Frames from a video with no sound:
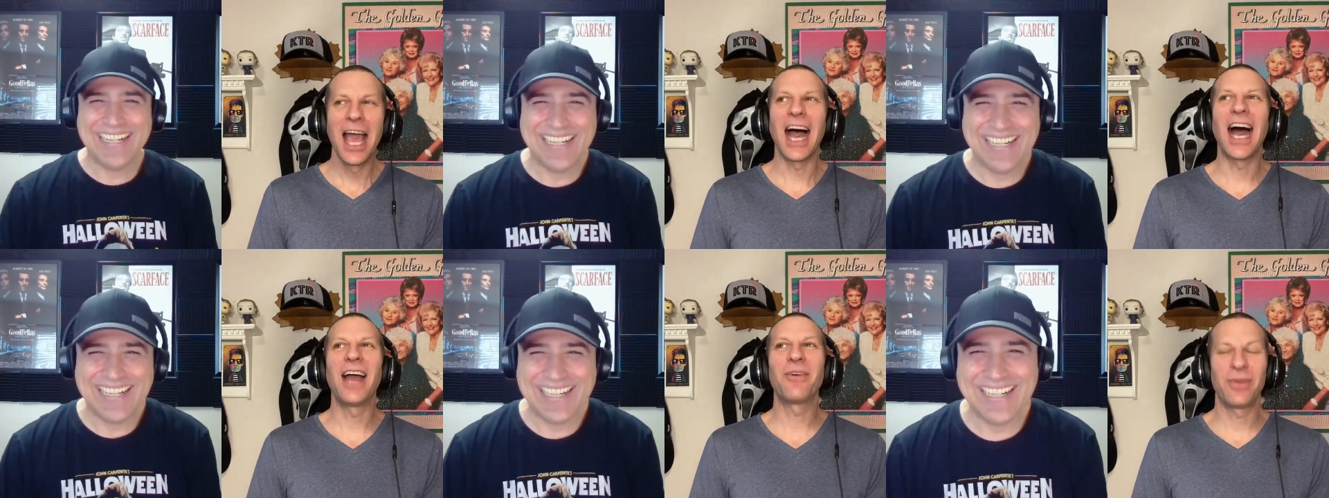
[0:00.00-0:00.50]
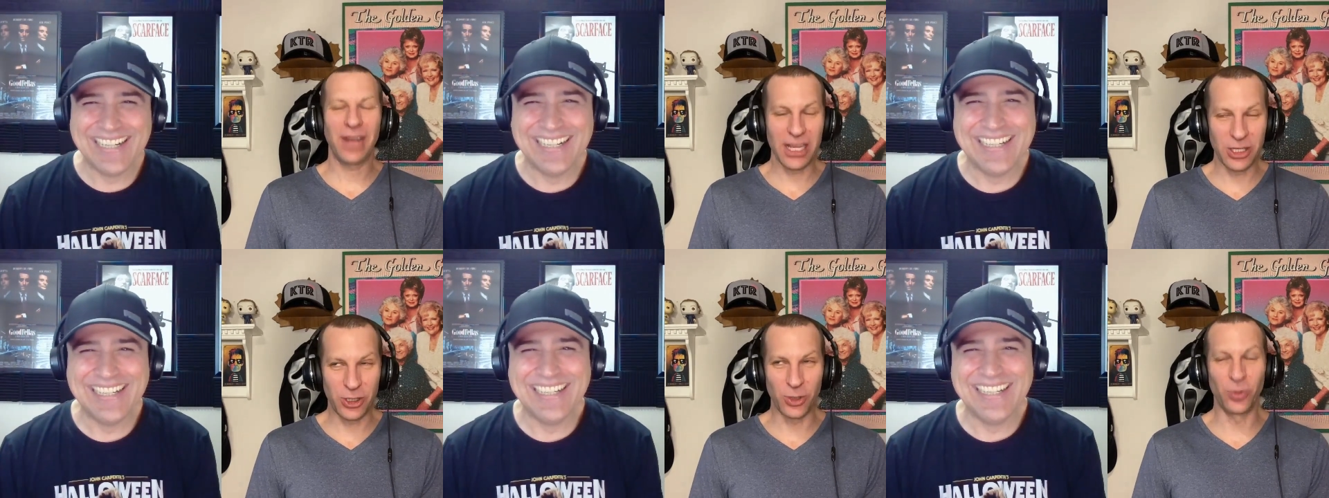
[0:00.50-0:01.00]
Speaker 1: I
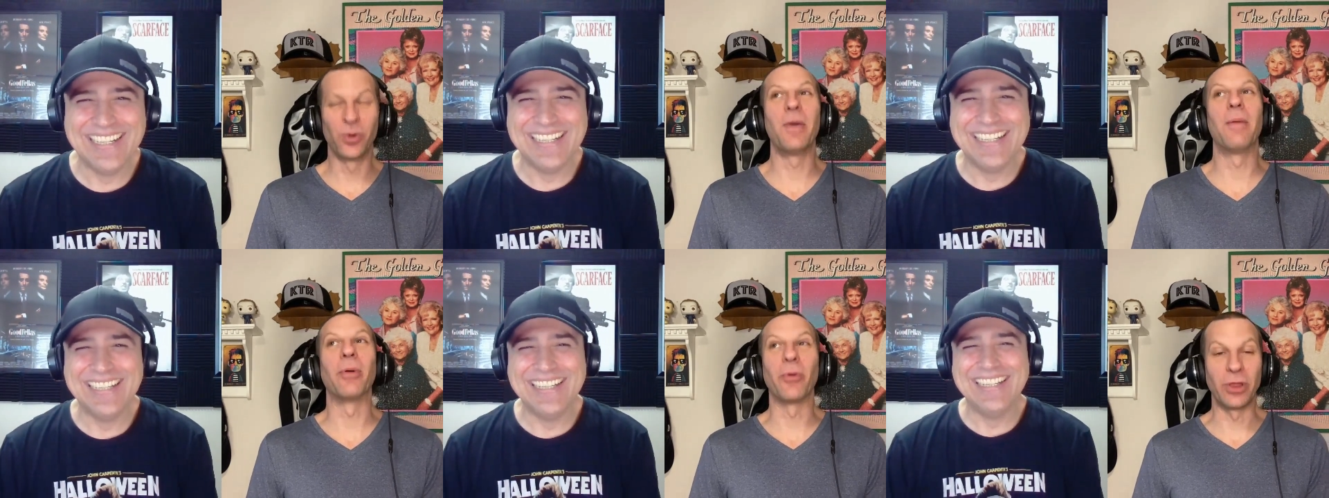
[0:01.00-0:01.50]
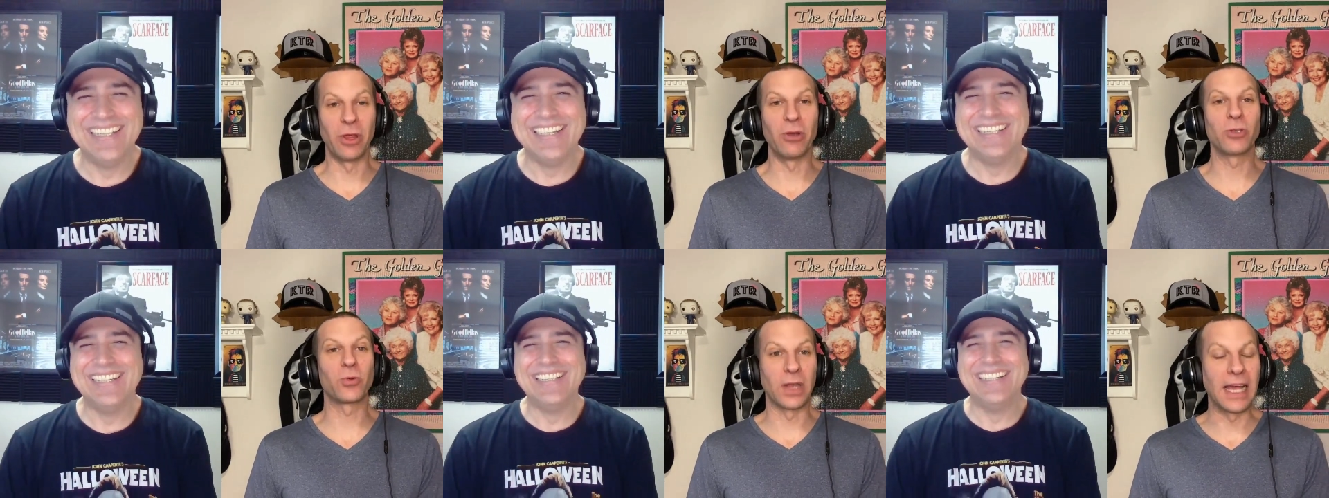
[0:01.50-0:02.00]
do remember when those
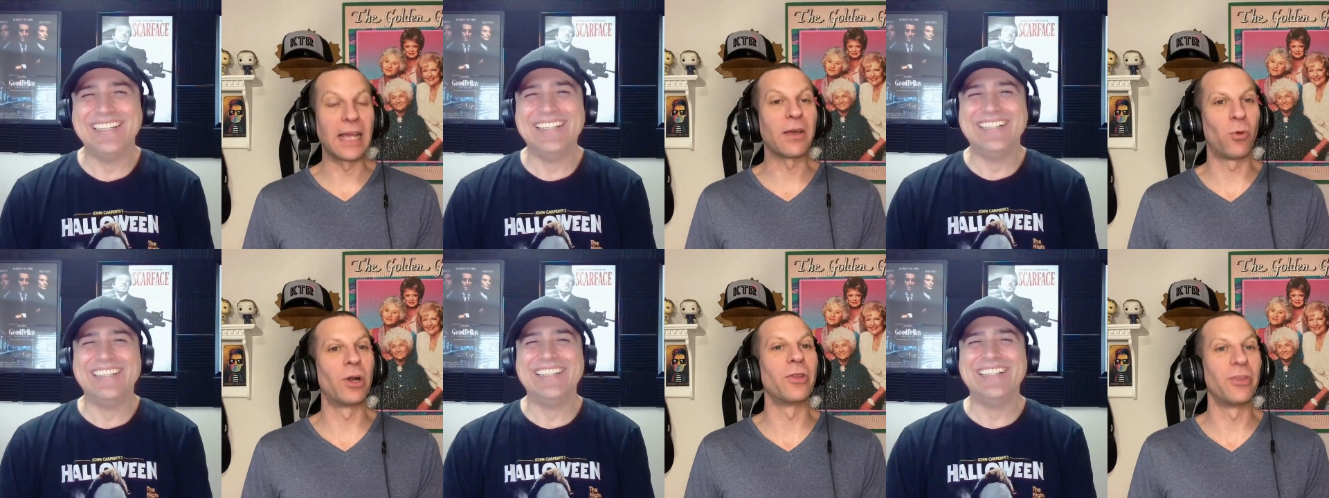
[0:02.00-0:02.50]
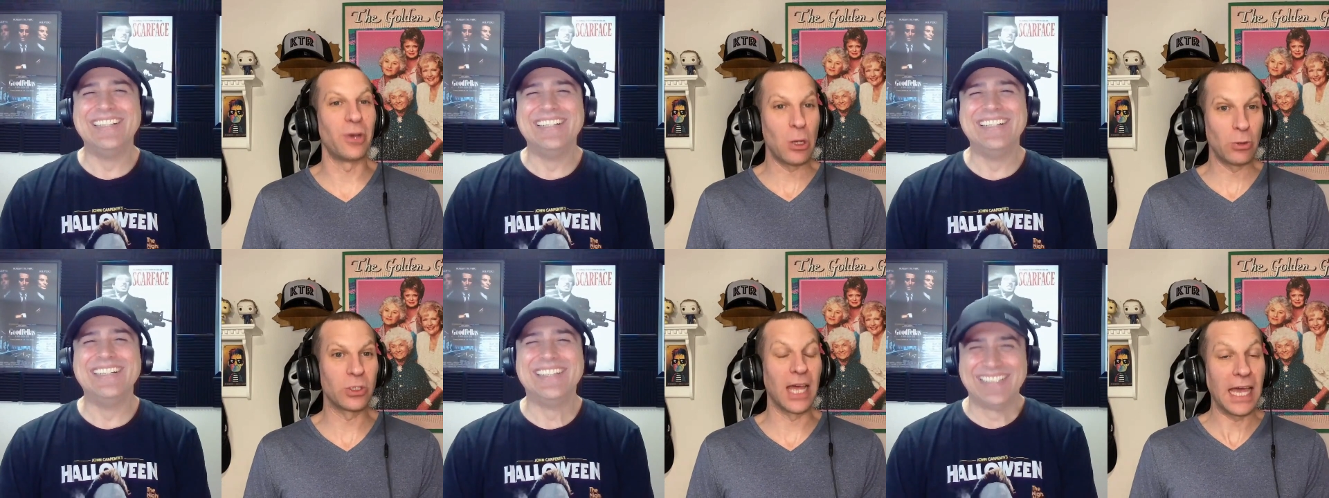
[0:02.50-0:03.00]
were like one of
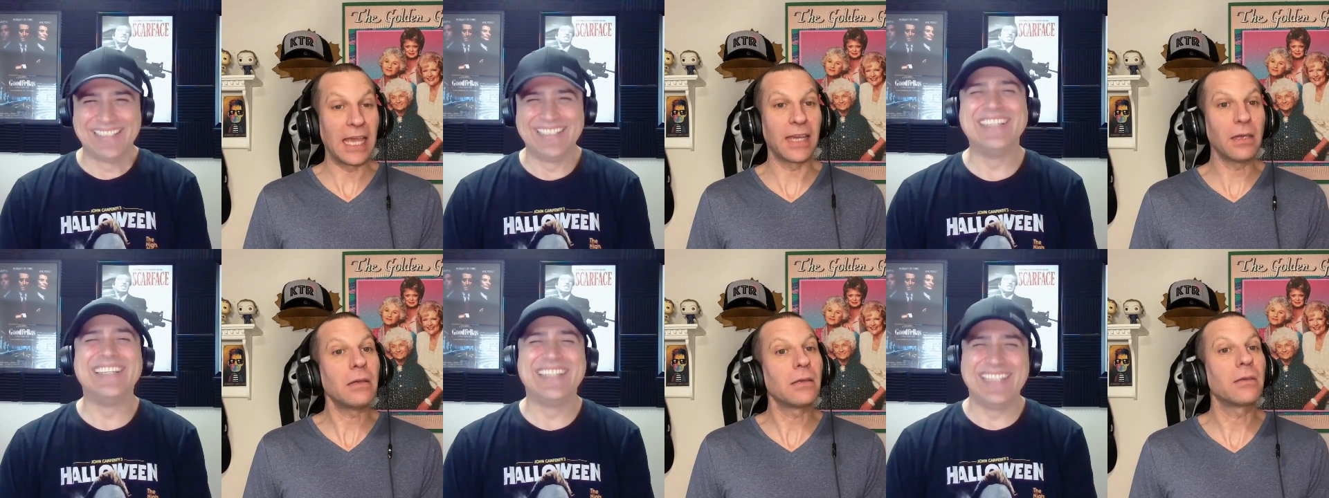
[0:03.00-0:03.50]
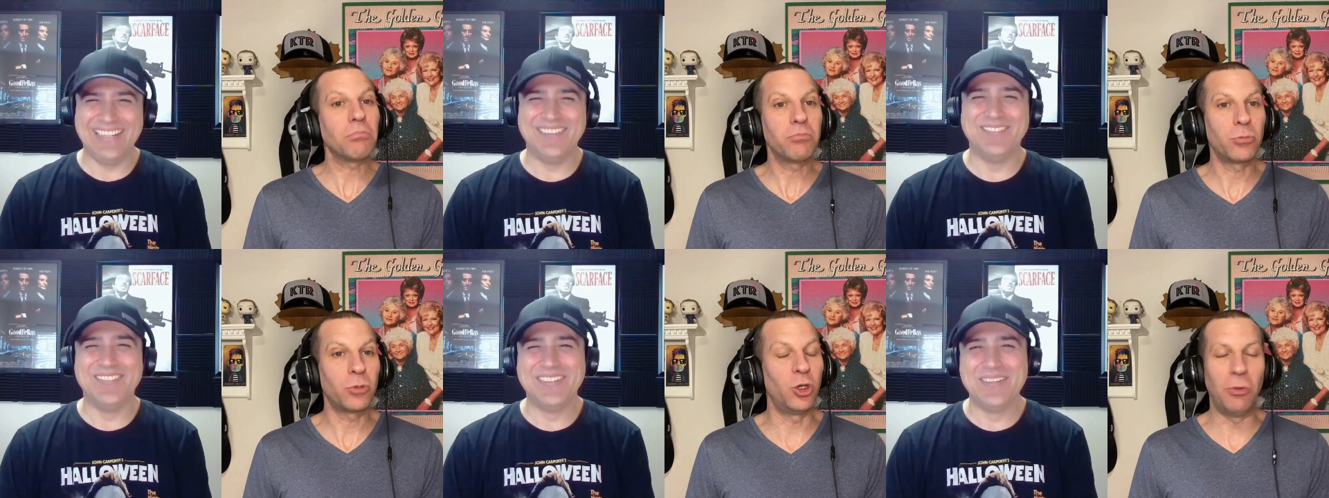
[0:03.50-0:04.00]
those, like, yeah,
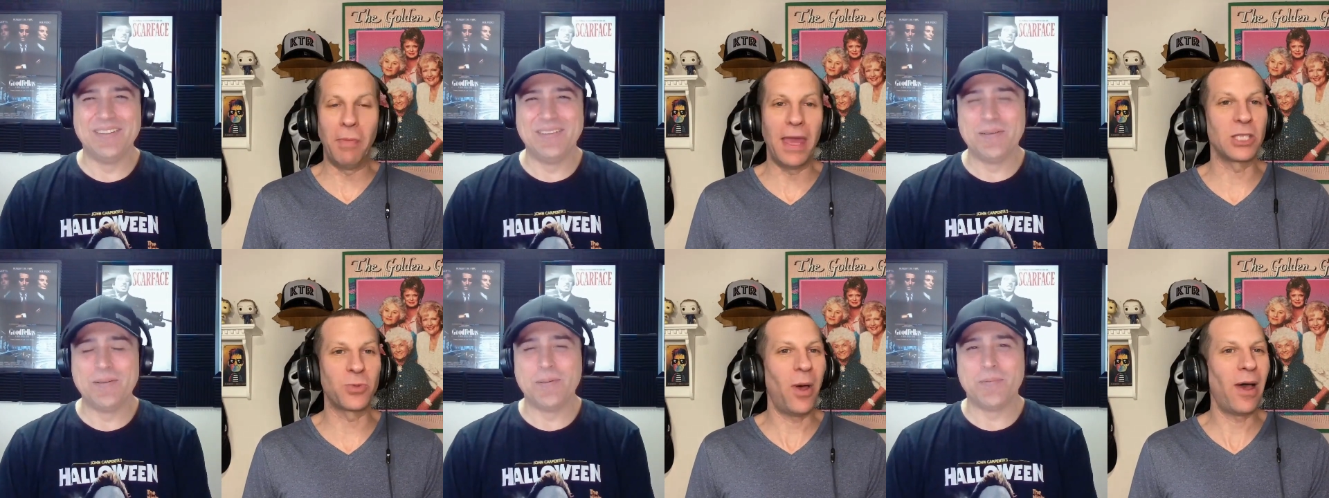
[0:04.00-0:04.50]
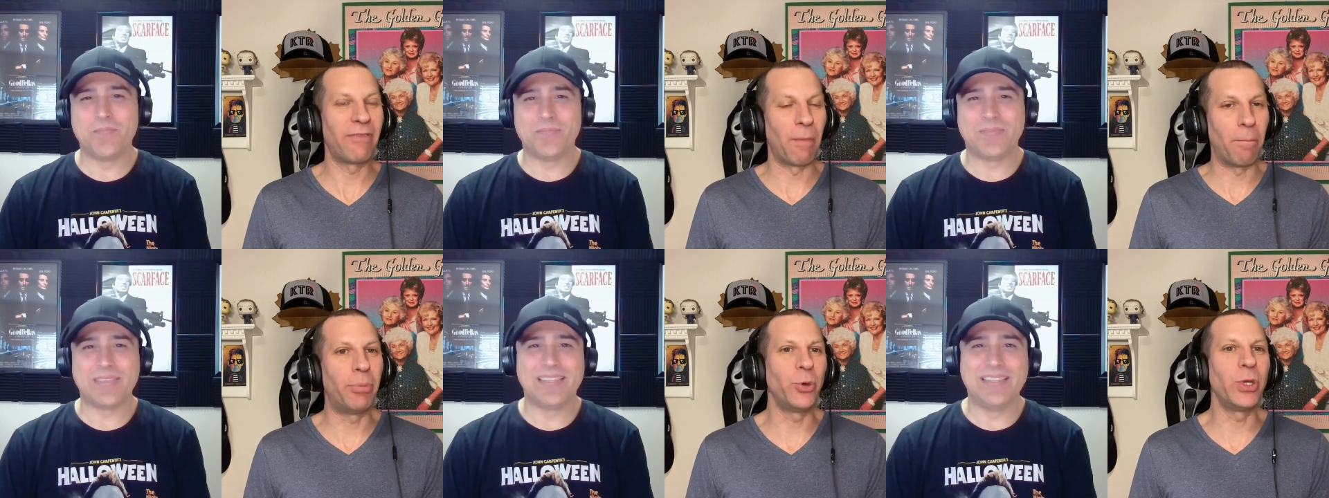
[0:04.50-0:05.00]
you may as well have a
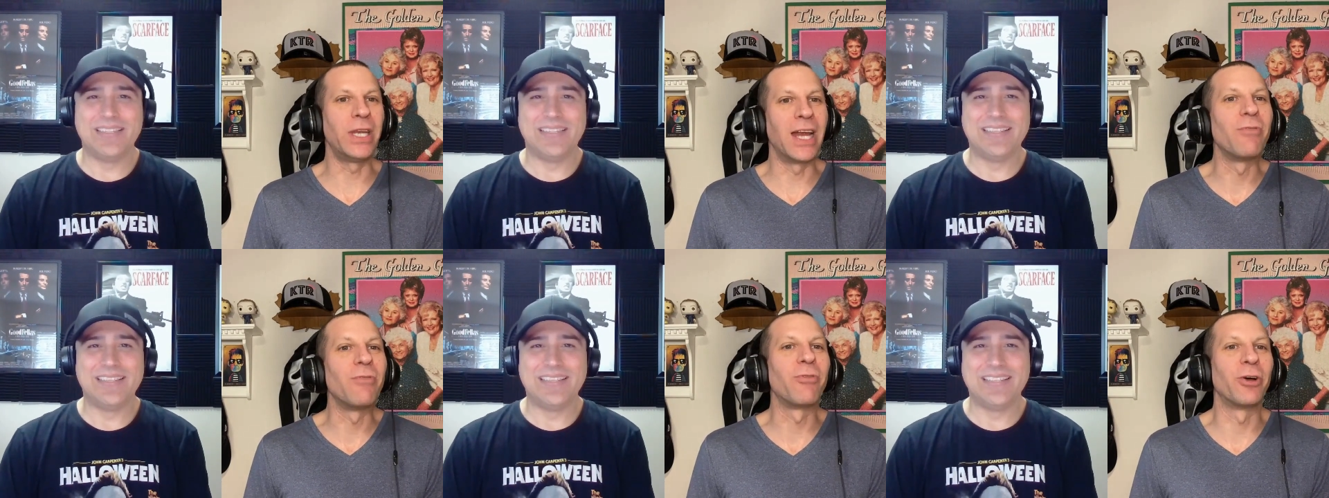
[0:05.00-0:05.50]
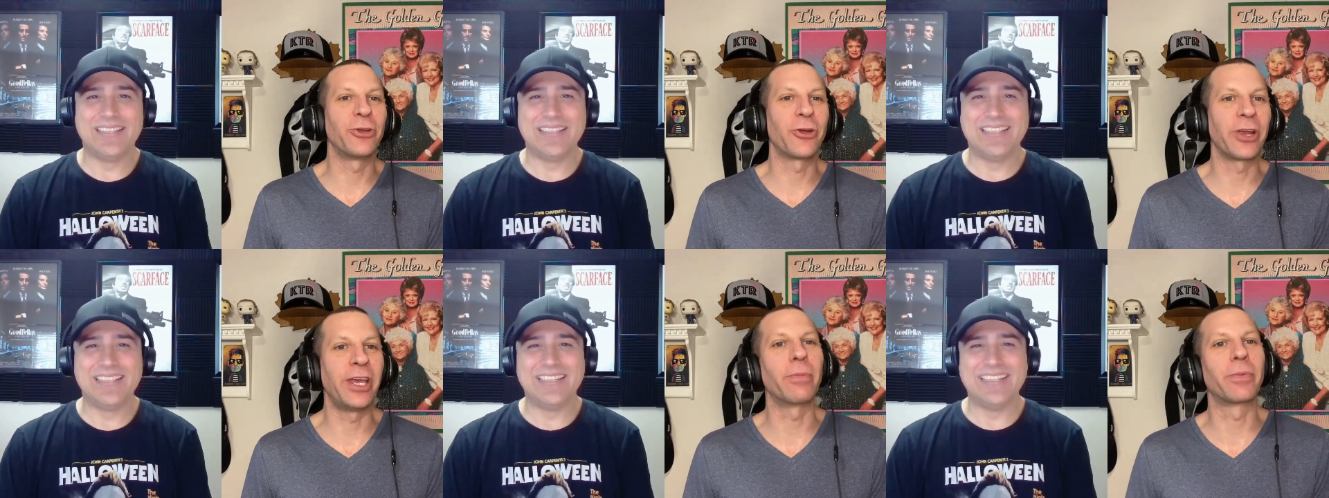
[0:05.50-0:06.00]
Bowie knife on your
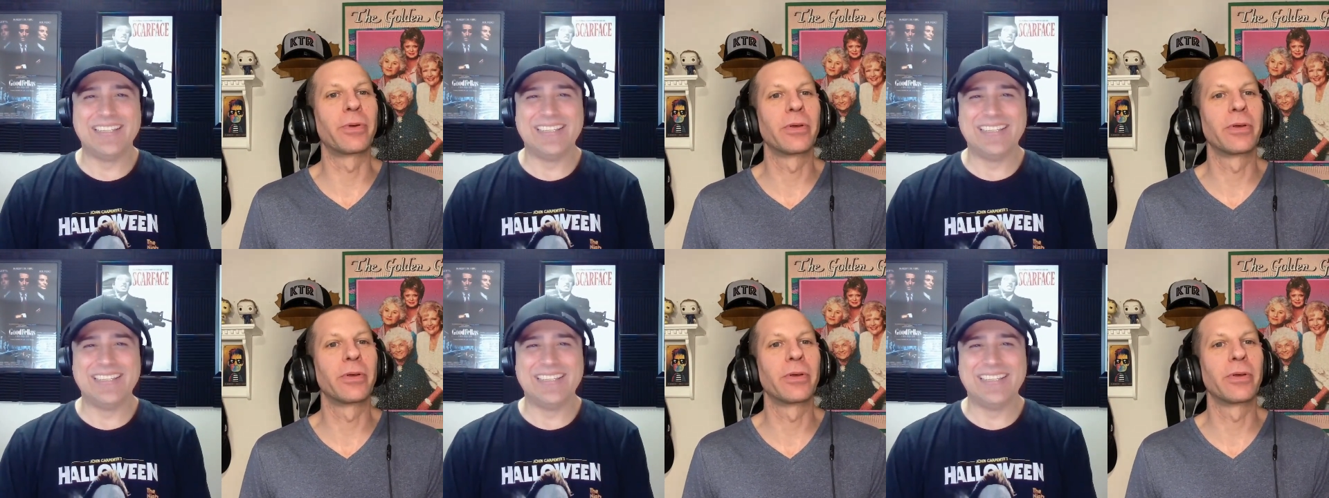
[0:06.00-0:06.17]
hip